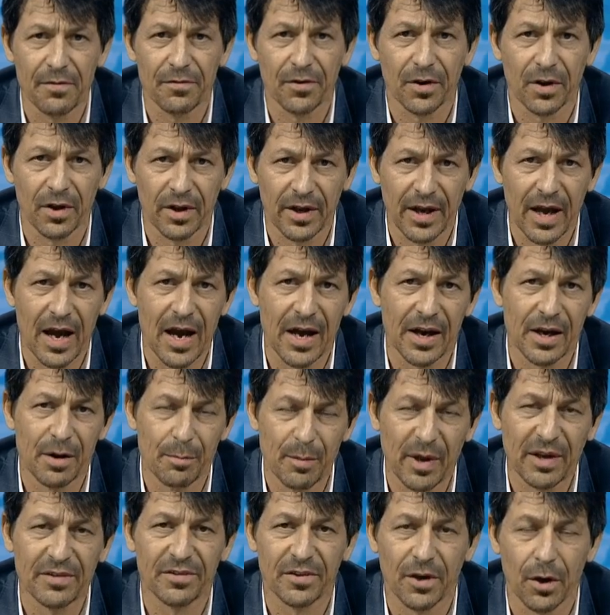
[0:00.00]
Africa, Ghana,
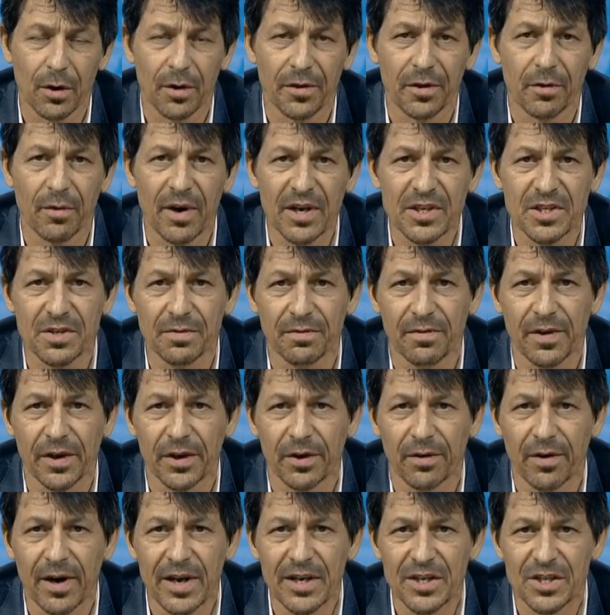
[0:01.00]
Mexico, and the Russian
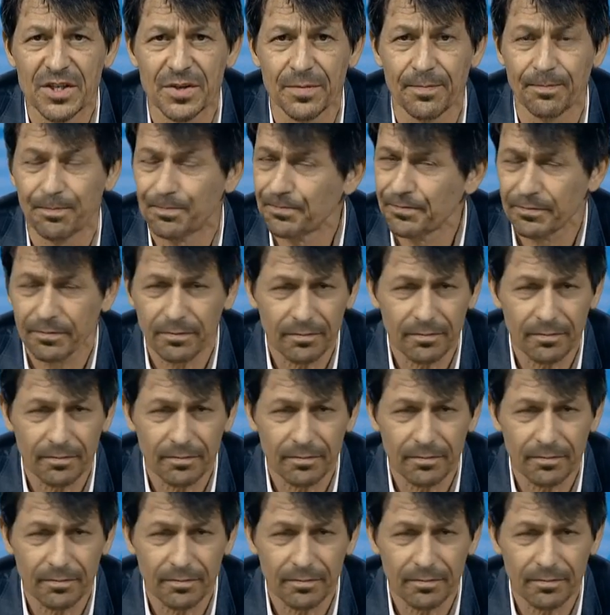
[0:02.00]
Federation.